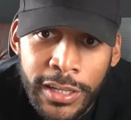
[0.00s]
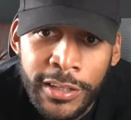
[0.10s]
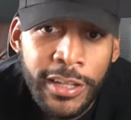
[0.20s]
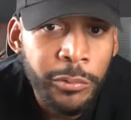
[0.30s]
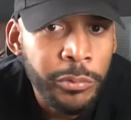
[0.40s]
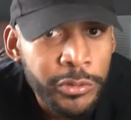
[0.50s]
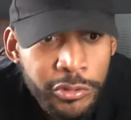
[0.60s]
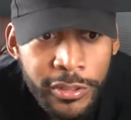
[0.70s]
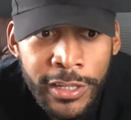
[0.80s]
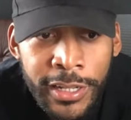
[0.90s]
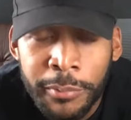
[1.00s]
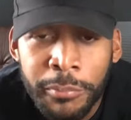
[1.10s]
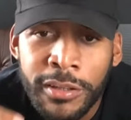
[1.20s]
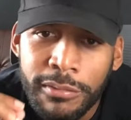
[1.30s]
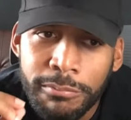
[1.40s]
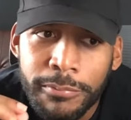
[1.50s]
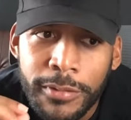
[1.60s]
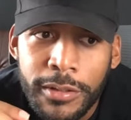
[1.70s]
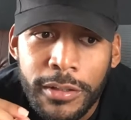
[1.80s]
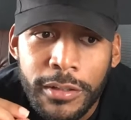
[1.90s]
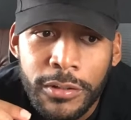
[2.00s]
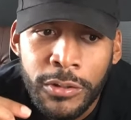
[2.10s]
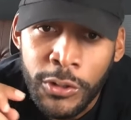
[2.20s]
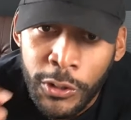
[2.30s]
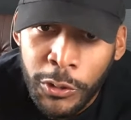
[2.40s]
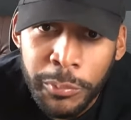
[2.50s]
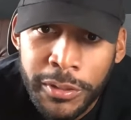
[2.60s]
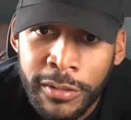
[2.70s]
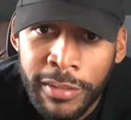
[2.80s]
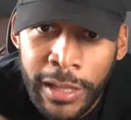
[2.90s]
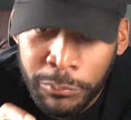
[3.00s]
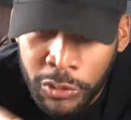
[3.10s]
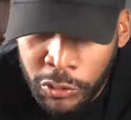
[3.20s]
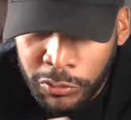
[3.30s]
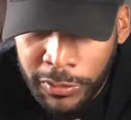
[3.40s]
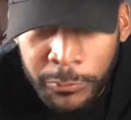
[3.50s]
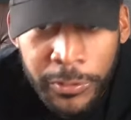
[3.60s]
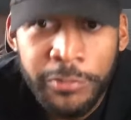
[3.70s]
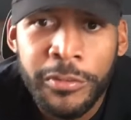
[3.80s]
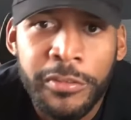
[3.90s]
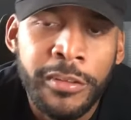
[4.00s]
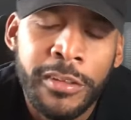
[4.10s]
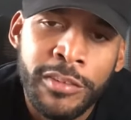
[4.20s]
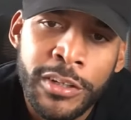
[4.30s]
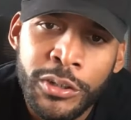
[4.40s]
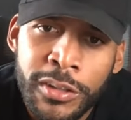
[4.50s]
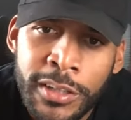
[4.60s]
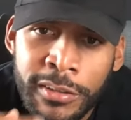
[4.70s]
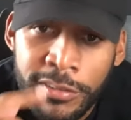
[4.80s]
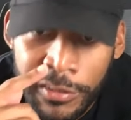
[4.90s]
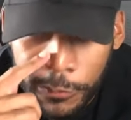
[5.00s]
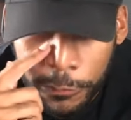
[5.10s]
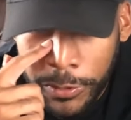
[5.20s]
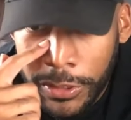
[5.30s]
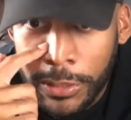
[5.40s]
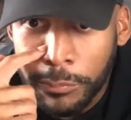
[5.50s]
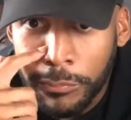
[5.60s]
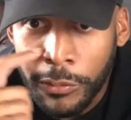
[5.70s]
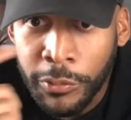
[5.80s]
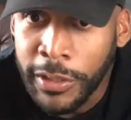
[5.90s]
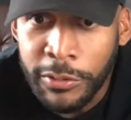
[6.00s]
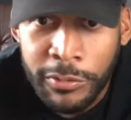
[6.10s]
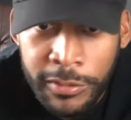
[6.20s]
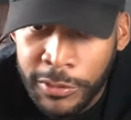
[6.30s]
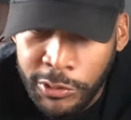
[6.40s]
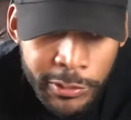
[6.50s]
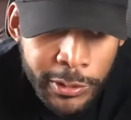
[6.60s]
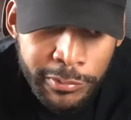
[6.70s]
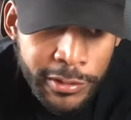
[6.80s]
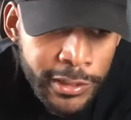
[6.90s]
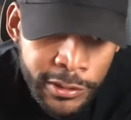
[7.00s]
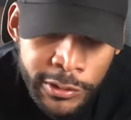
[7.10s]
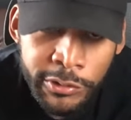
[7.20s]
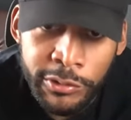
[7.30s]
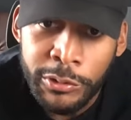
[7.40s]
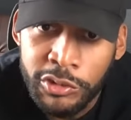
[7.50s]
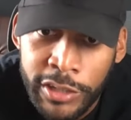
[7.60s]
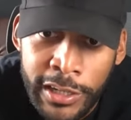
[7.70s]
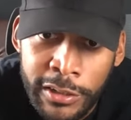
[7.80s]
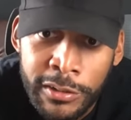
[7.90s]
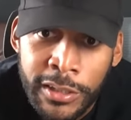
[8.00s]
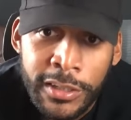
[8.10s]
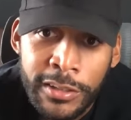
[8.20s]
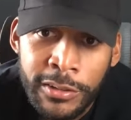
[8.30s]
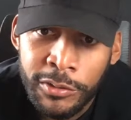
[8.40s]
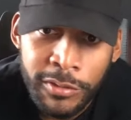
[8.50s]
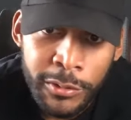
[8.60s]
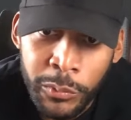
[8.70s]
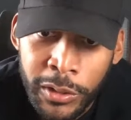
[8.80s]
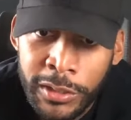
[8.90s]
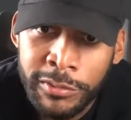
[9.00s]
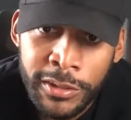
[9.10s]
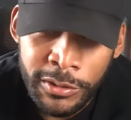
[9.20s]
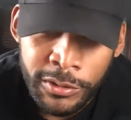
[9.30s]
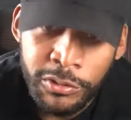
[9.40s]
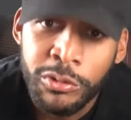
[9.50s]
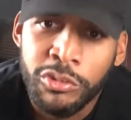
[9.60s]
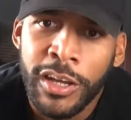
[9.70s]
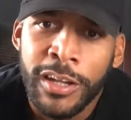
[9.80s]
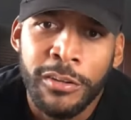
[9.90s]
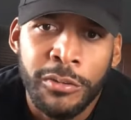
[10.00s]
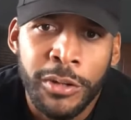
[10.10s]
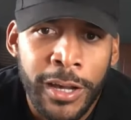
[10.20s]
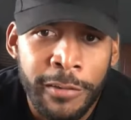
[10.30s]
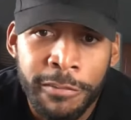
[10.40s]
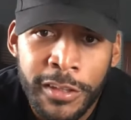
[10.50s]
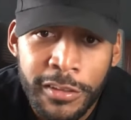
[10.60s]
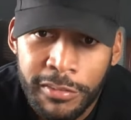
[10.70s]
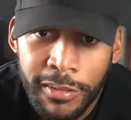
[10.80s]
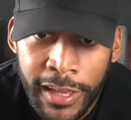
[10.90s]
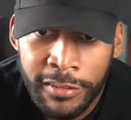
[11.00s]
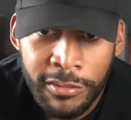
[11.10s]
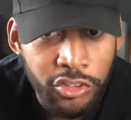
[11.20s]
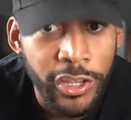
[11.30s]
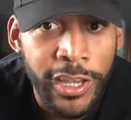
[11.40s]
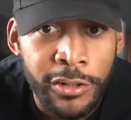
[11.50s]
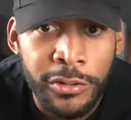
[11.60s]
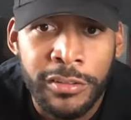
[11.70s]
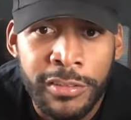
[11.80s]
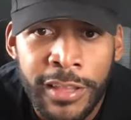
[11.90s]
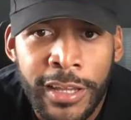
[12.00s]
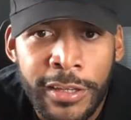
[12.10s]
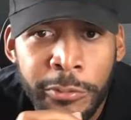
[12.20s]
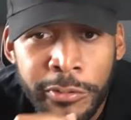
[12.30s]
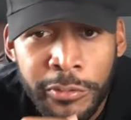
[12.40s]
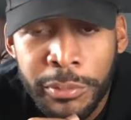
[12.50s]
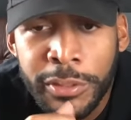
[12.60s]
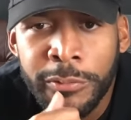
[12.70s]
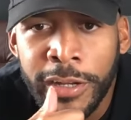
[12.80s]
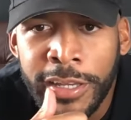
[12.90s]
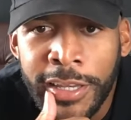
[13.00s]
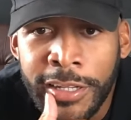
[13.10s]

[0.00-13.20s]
And they're like, well, you should kind of, and I'm like, no, because I'm using references of other things in the frame. So like, you see the tree over there, there's no shadow. You see the wall over there, there's no shadow. So now if this has a shadow, it's not going to be right.